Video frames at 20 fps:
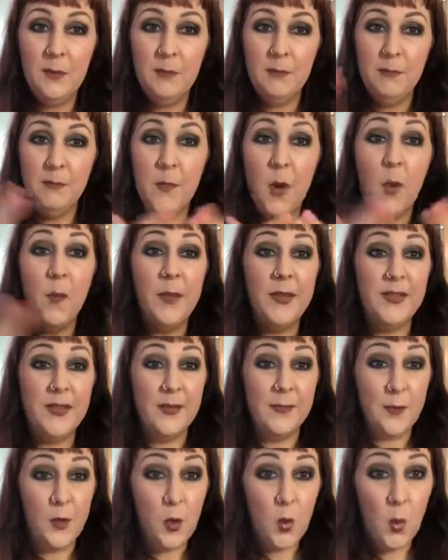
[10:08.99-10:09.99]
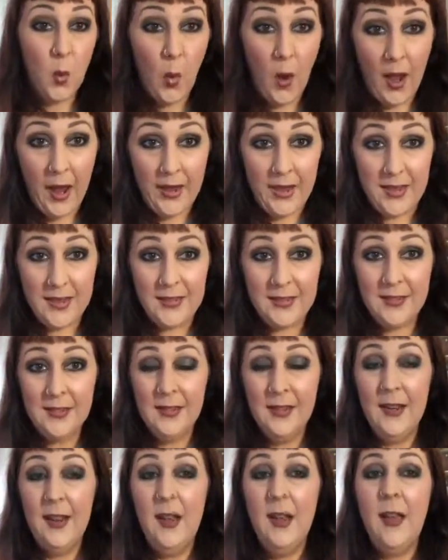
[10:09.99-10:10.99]
moments of quiet
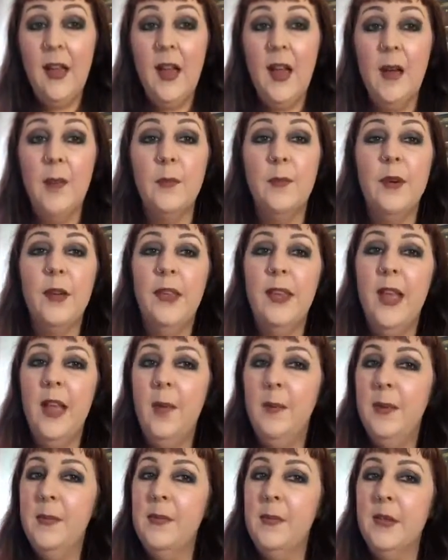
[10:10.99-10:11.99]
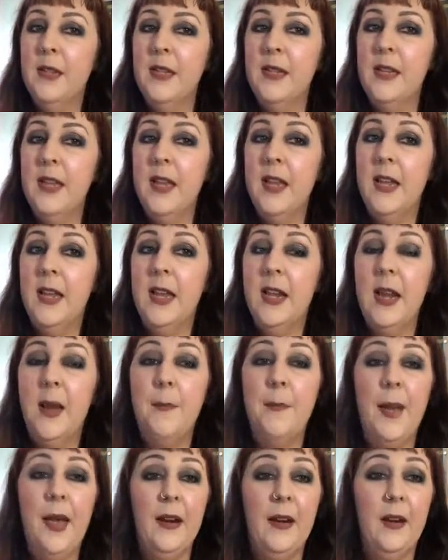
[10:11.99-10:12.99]
really help people get in a
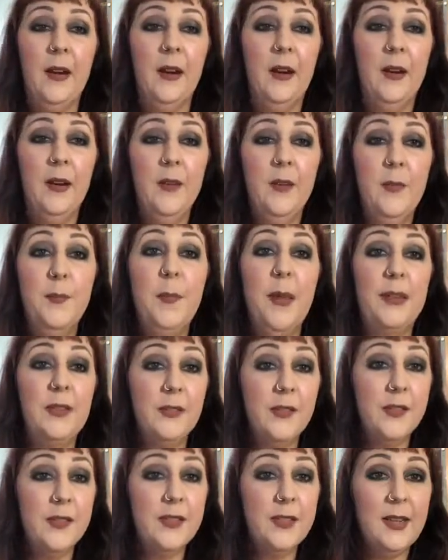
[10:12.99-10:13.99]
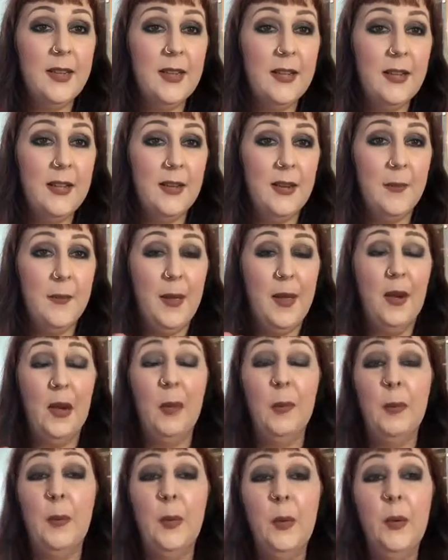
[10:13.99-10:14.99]
better mental state and a
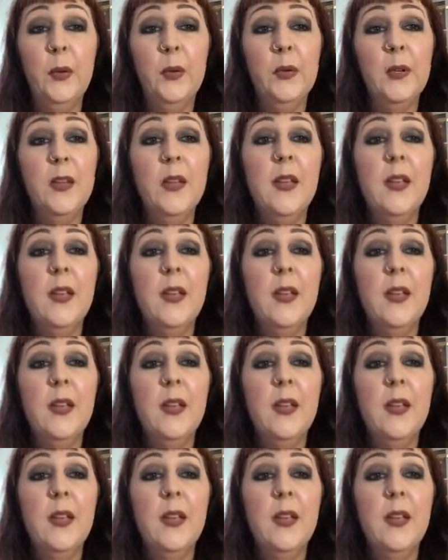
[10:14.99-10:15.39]
better mood.